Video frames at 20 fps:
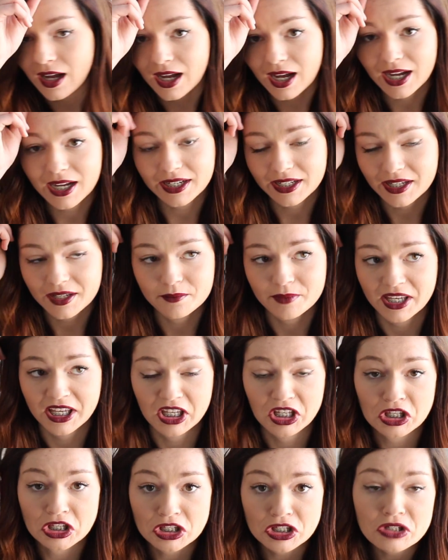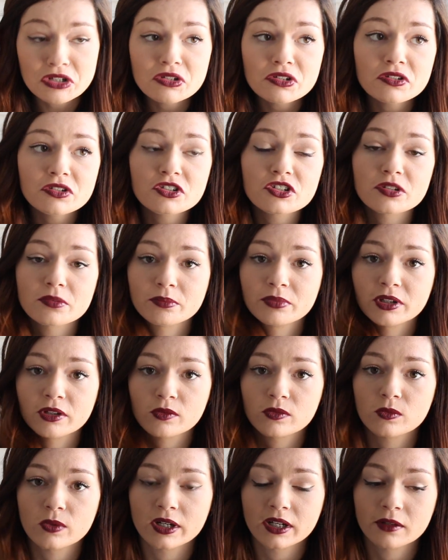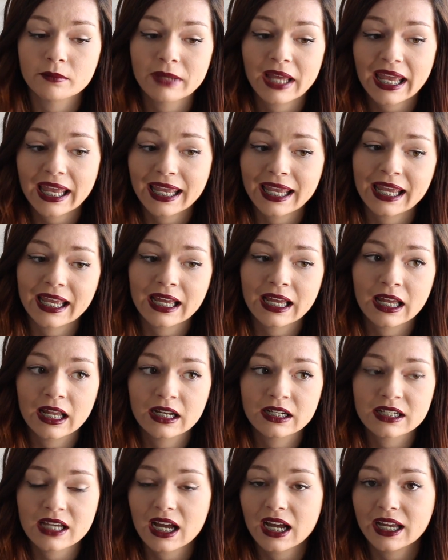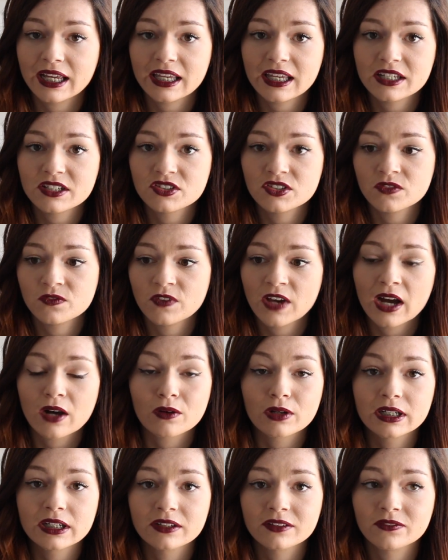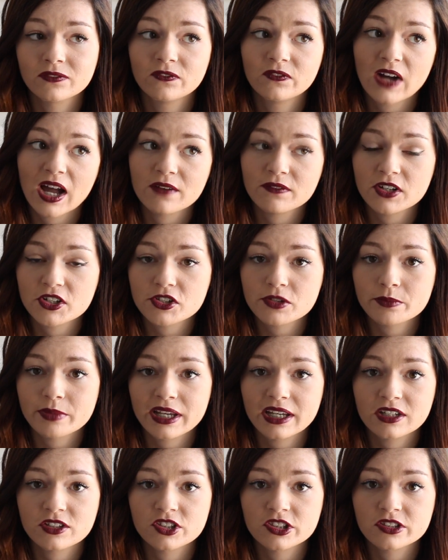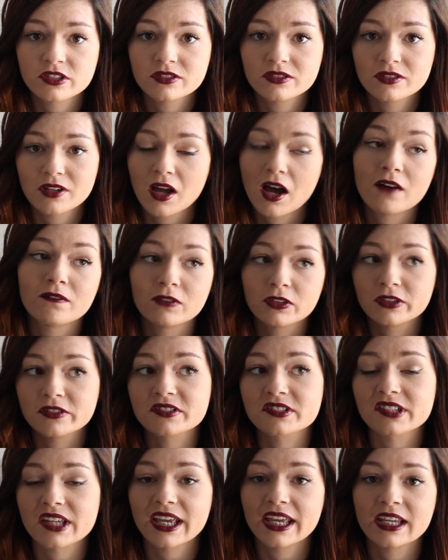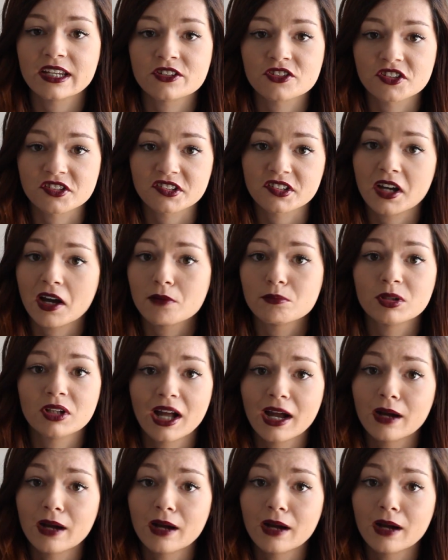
I am a huge bookworm, and I can devour 500-page novels in just a couple